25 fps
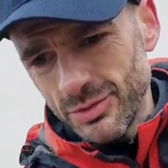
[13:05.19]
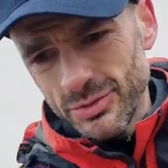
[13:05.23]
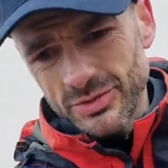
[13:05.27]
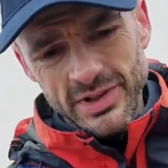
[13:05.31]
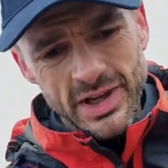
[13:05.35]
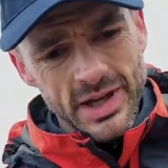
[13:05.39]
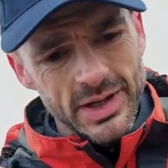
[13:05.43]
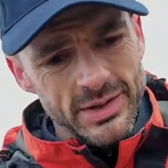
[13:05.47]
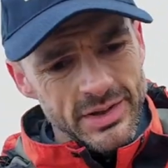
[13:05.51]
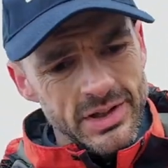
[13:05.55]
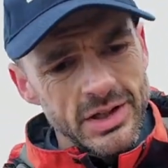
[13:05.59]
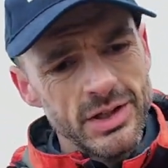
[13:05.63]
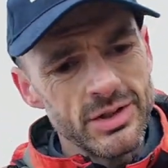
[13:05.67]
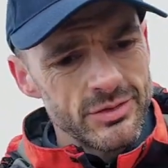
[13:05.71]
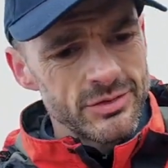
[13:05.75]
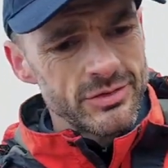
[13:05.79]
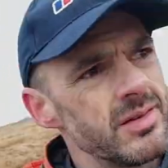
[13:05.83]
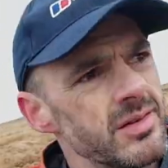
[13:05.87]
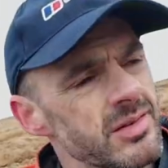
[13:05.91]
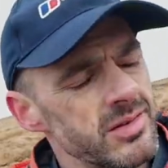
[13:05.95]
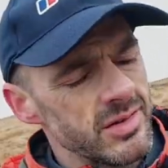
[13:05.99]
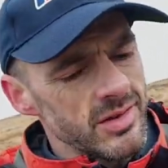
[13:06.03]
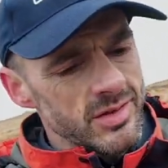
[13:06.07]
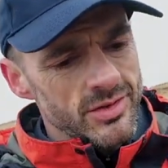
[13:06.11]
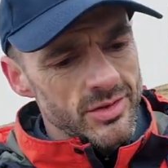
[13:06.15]
downhill,
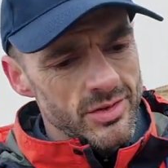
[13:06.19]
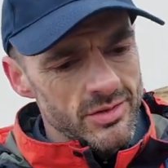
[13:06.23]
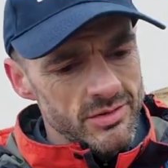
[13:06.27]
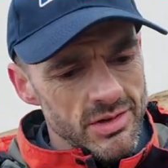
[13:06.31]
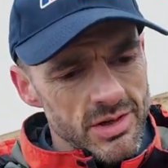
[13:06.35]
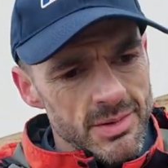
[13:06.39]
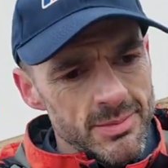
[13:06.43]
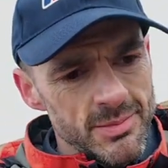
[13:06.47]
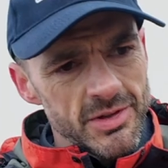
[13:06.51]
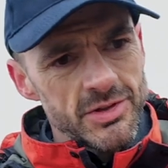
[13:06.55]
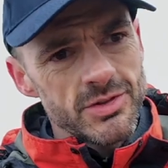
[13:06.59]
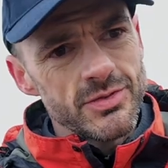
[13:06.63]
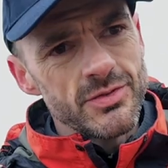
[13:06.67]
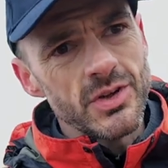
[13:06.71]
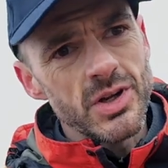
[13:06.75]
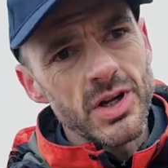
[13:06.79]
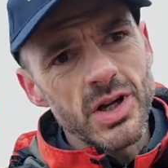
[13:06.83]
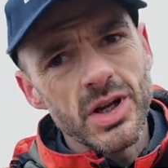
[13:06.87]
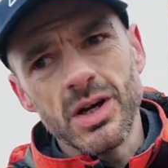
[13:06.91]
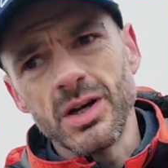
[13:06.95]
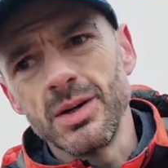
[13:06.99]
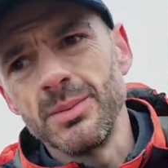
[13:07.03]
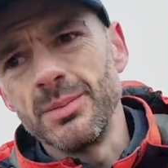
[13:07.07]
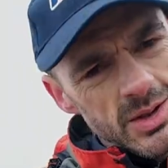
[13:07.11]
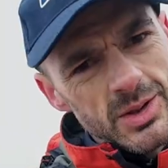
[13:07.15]
so it's not really much of a
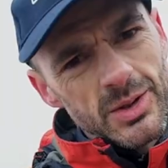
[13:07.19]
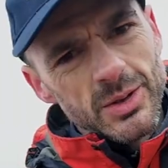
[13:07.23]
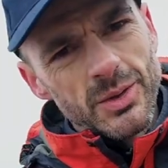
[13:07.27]
climb.